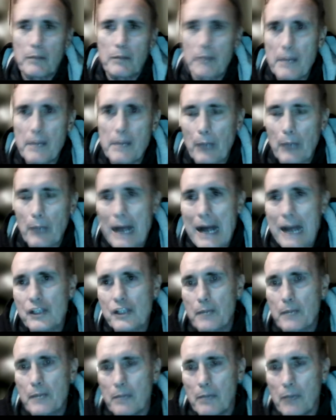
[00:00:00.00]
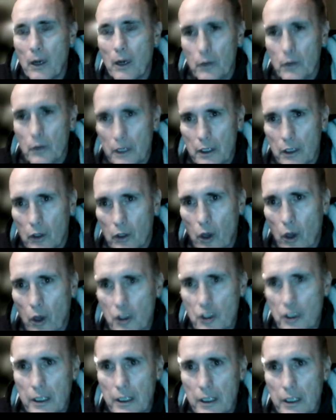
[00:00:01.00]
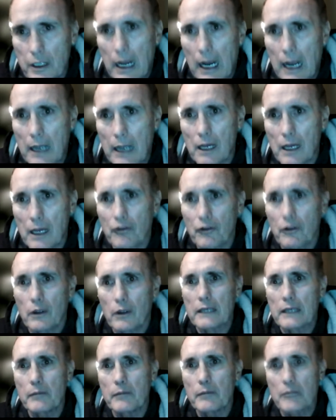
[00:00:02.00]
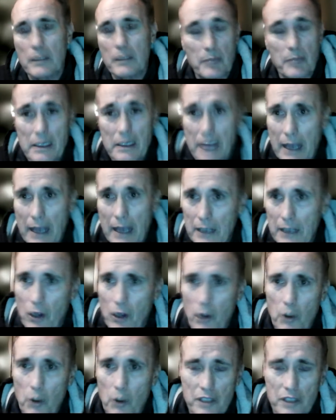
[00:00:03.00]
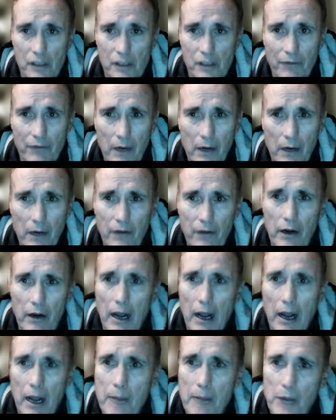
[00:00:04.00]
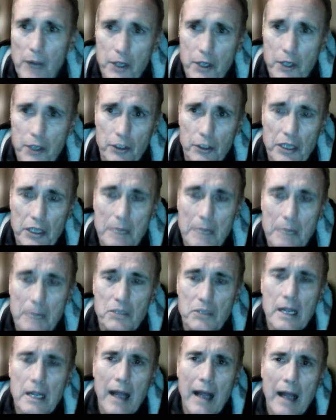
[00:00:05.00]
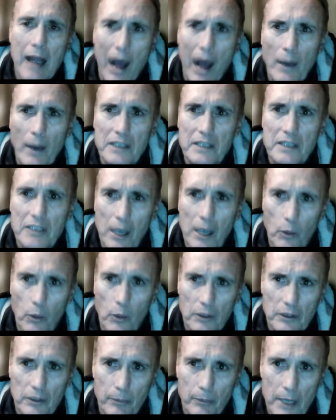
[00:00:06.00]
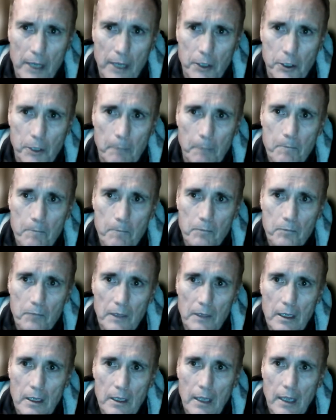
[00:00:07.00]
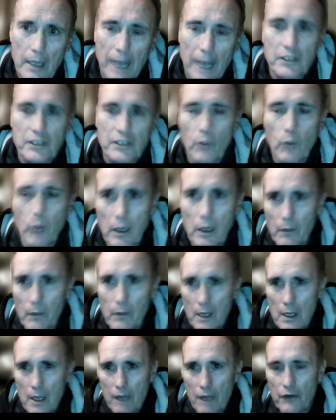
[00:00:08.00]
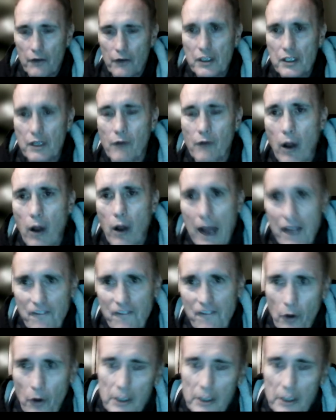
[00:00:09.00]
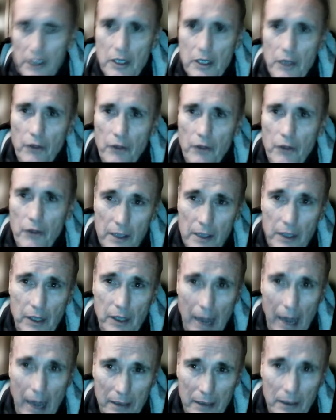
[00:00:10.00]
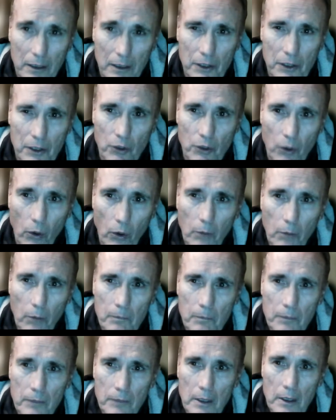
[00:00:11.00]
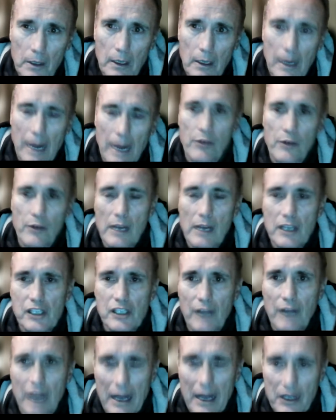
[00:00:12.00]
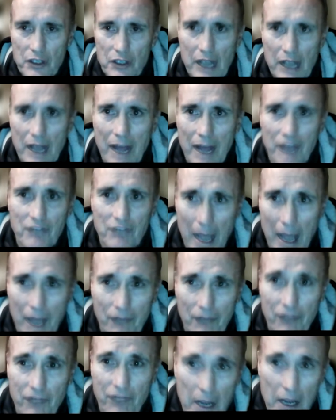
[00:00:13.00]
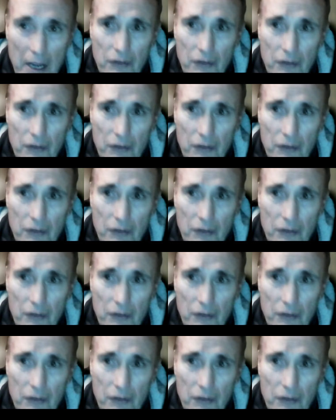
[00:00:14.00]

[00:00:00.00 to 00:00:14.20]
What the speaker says: people ask me about, you know, coaching at a high level and being the head coach in some very, very high pressure teams, how I dealt with the pressure. I said, well, first of all, I focus on the things that I can control. And the rest of it, I just have to have faith